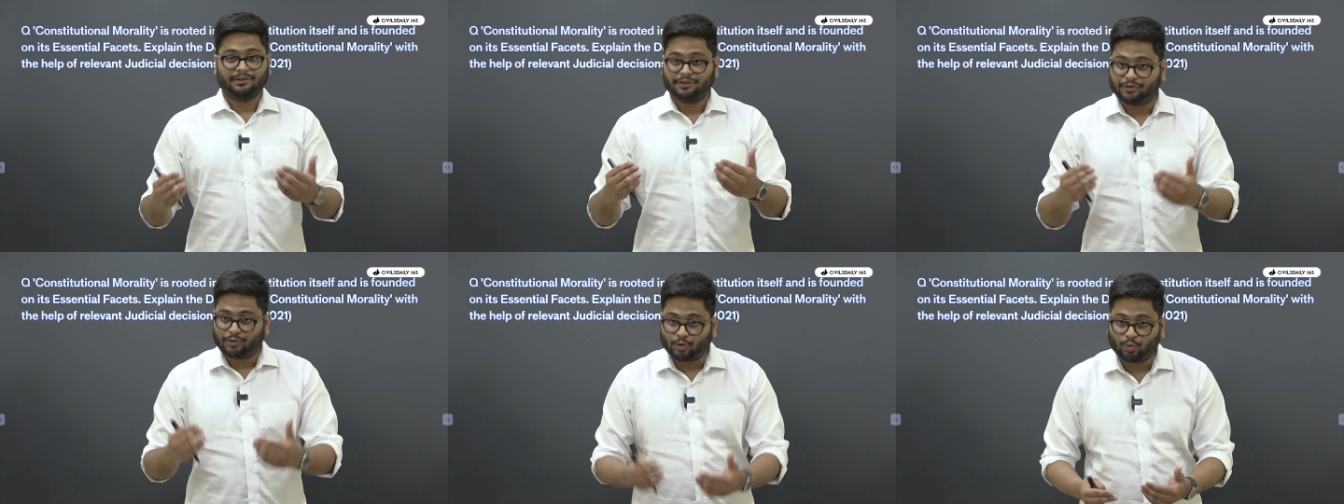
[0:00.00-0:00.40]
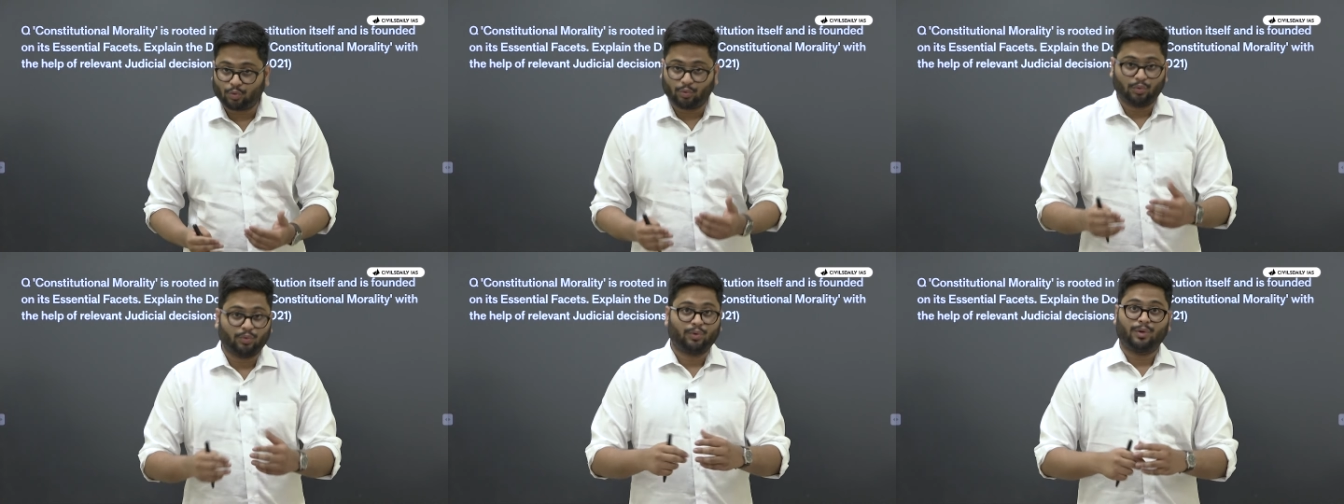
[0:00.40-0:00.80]

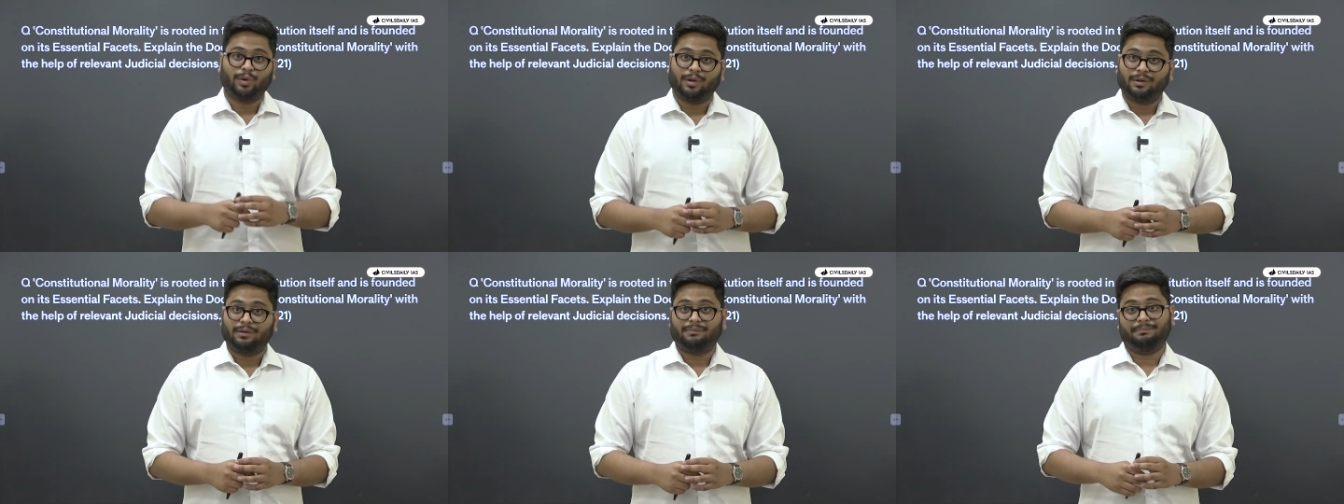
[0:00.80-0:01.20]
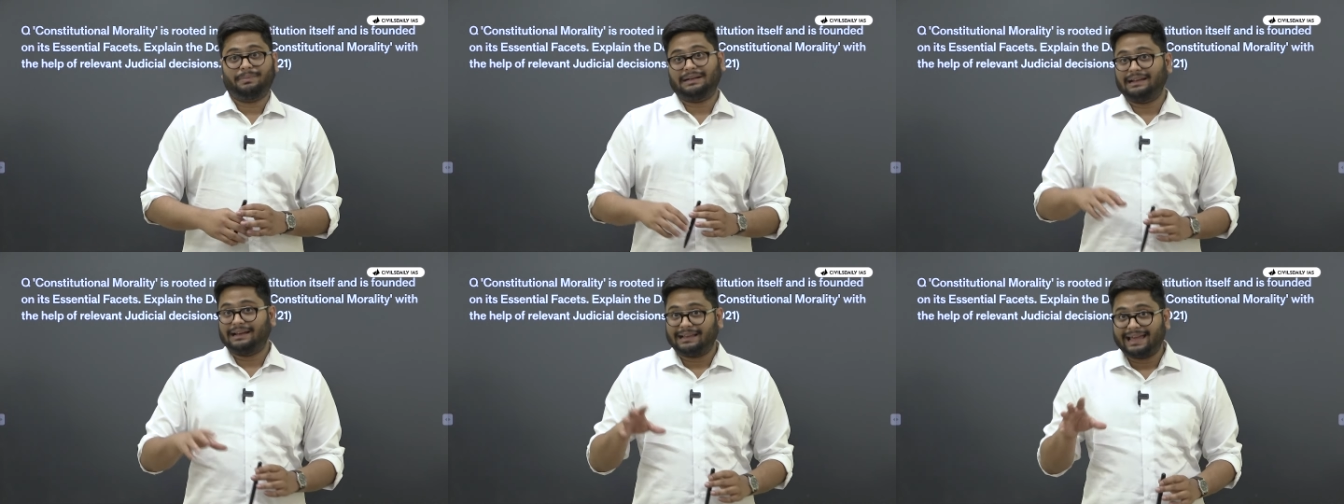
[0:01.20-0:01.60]
True.
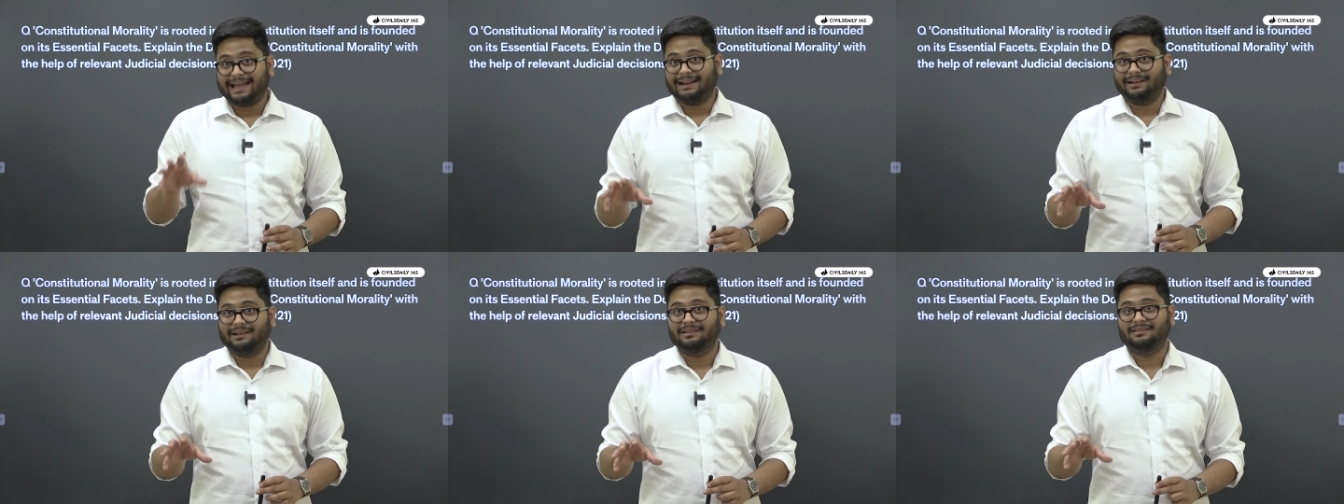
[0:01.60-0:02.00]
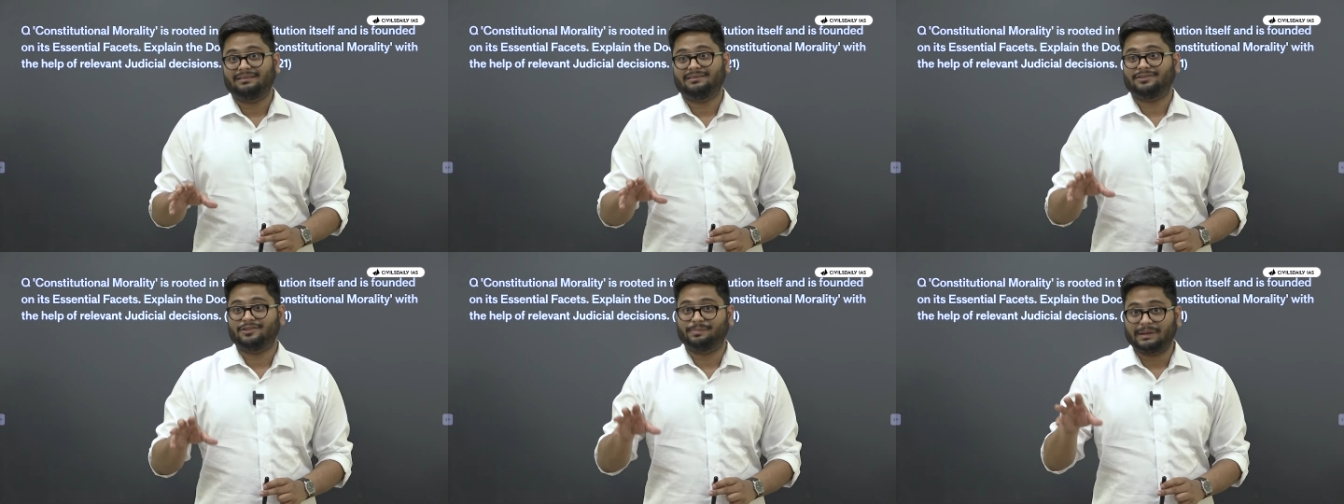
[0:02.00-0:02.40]
But again,
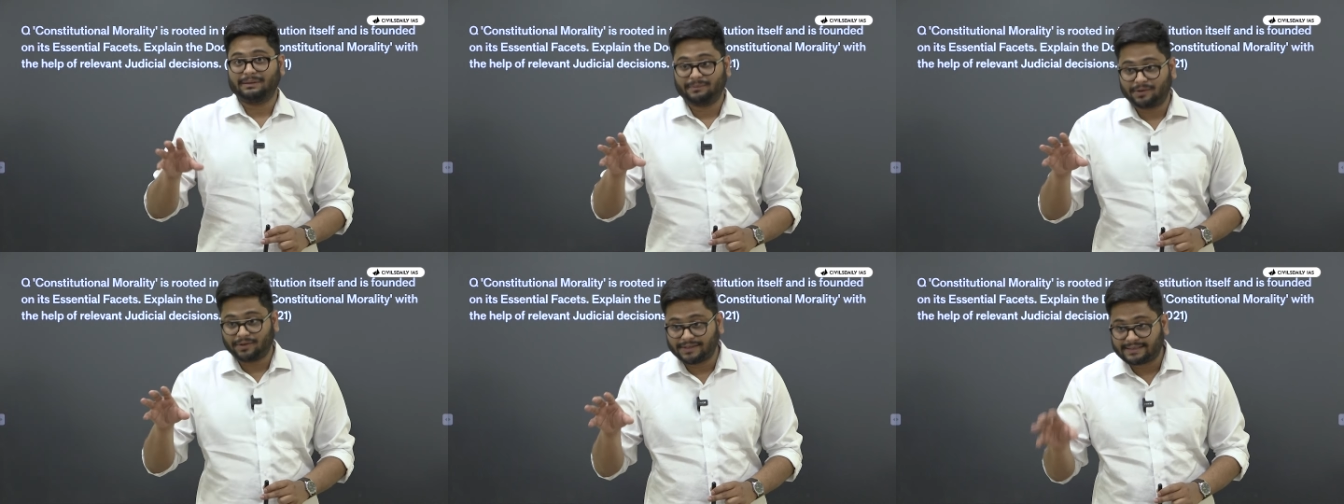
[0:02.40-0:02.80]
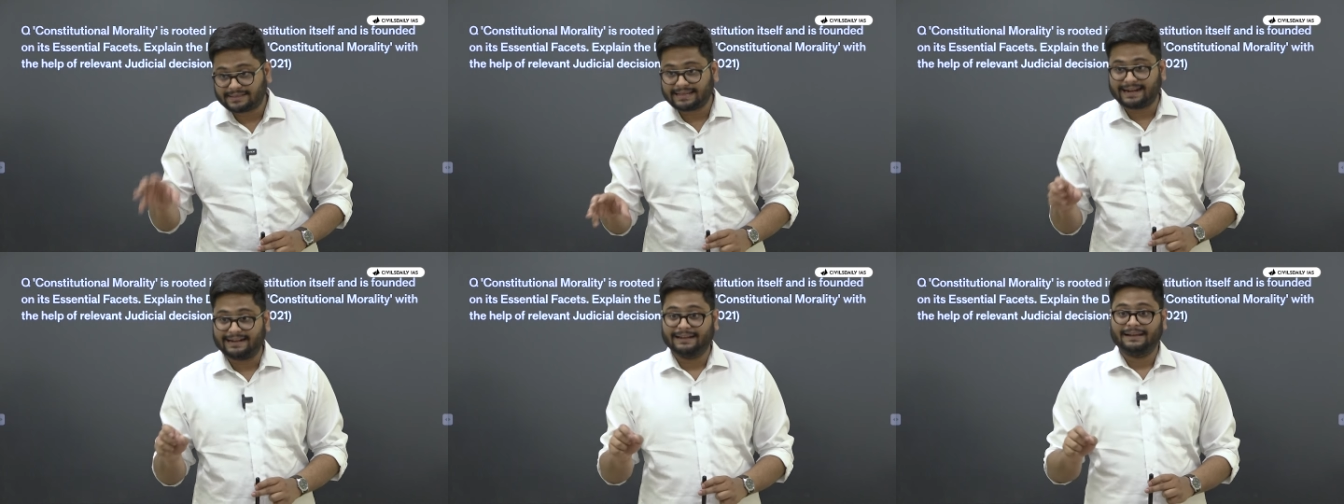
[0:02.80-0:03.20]
Supreme Court
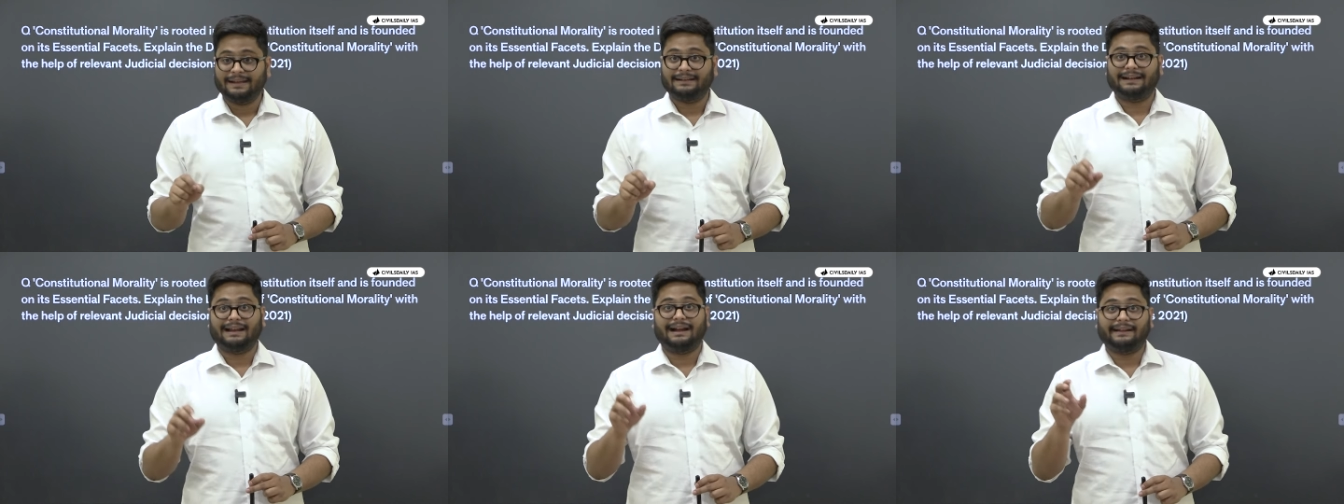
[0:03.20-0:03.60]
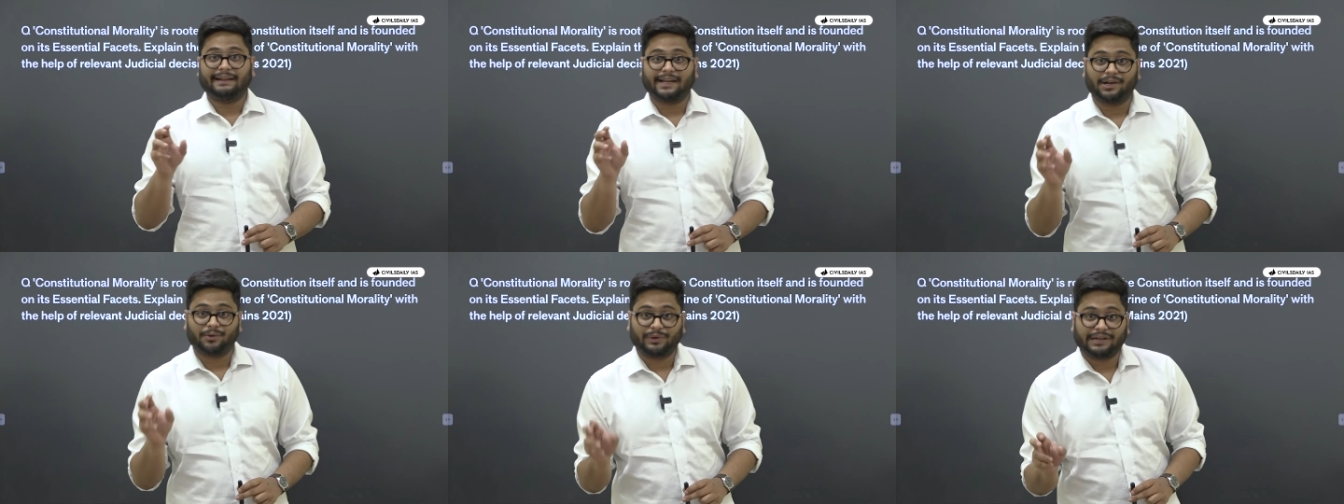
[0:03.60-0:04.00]
said that
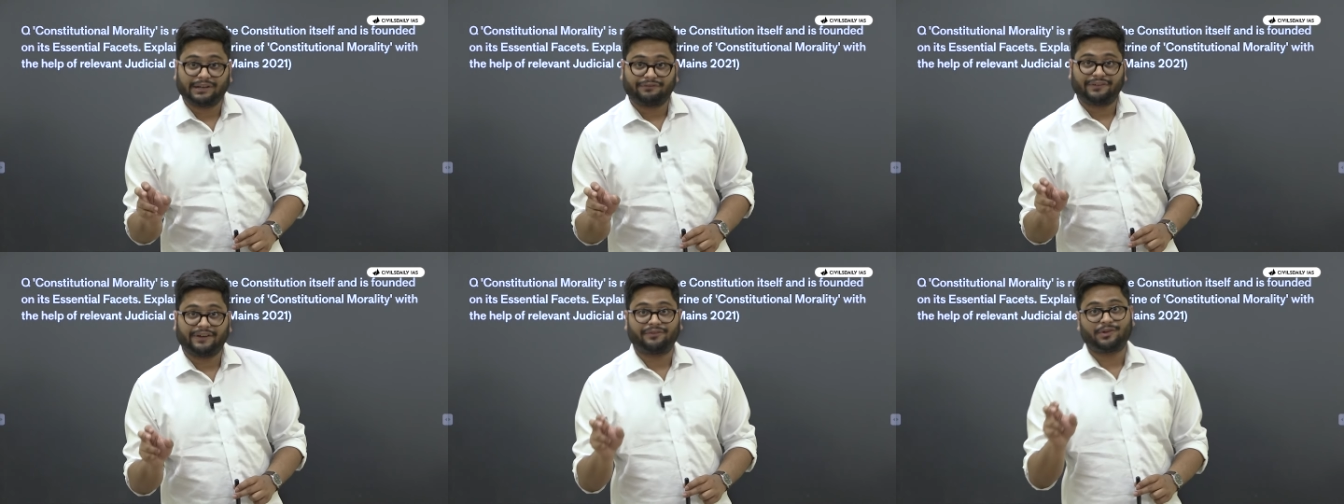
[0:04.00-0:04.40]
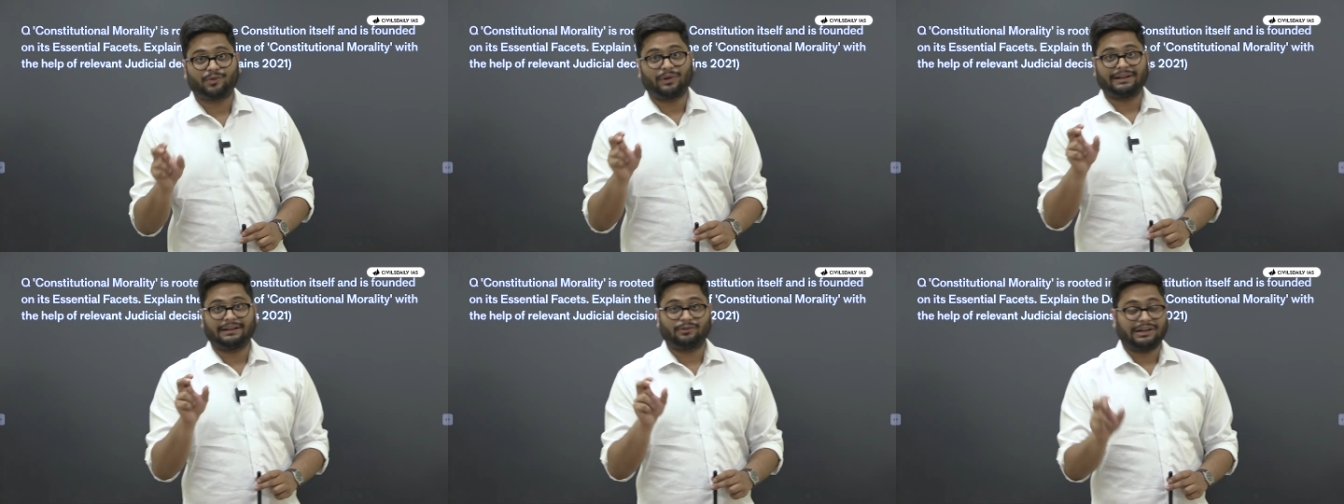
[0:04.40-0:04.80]
Article
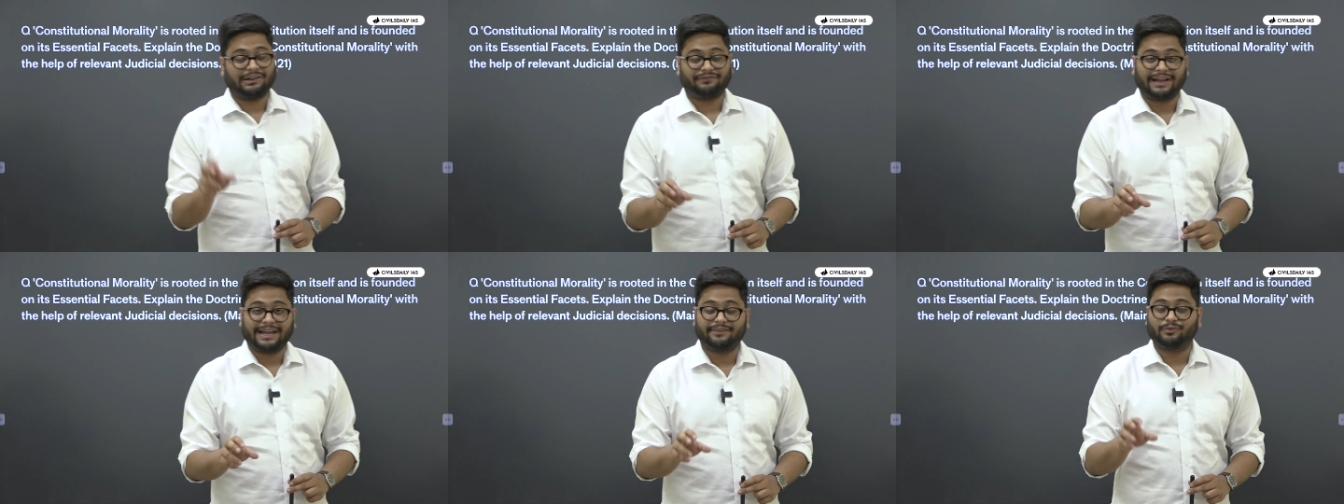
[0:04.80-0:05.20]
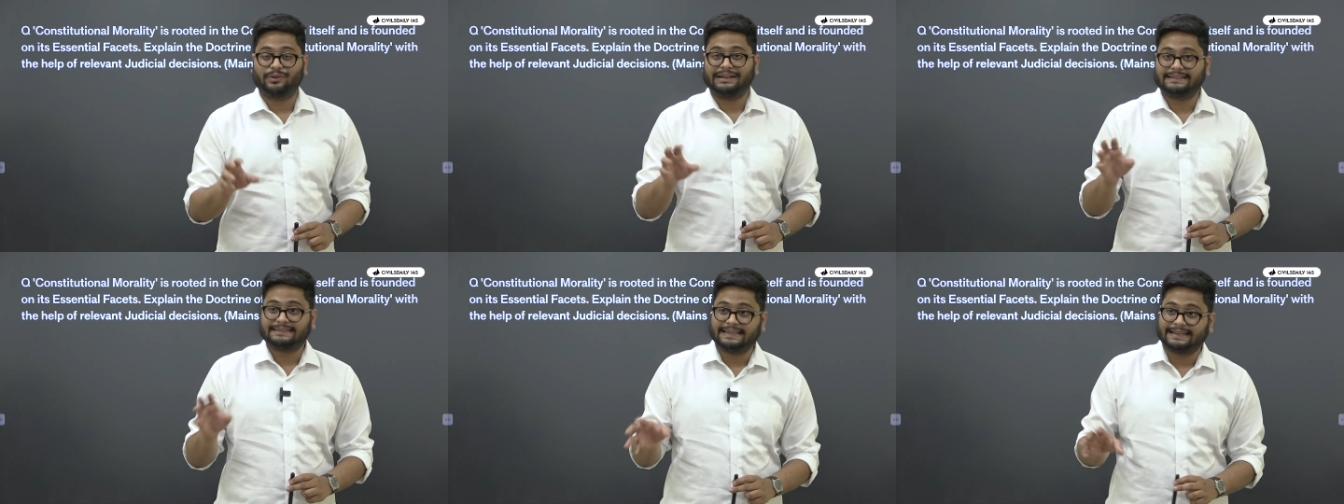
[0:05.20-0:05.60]
twenty-five,
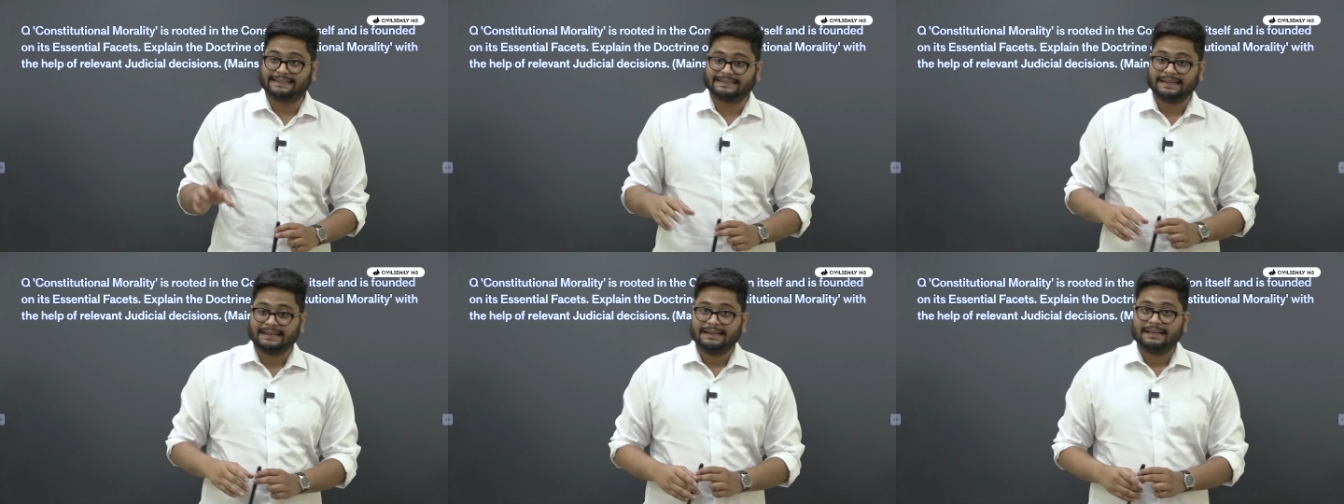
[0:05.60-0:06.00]
twenty-six,